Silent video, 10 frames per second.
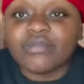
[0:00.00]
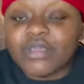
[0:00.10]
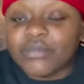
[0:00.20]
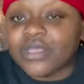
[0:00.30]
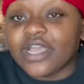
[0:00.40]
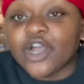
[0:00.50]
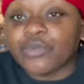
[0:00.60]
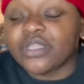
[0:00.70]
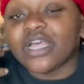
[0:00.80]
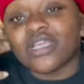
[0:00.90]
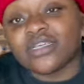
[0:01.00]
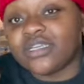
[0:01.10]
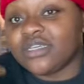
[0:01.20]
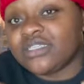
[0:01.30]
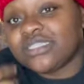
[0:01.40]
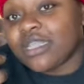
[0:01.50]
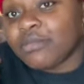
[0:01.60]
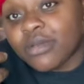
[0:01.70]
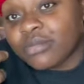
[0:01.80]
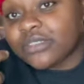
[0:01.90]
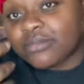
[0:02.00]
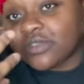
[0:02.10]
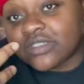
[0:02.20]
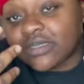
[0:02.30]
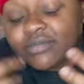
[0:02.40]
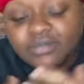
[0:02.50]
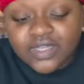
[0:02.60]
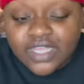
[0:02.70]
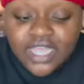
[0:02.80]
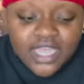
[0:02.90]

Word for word: maybe it'll help me like slim up some or something but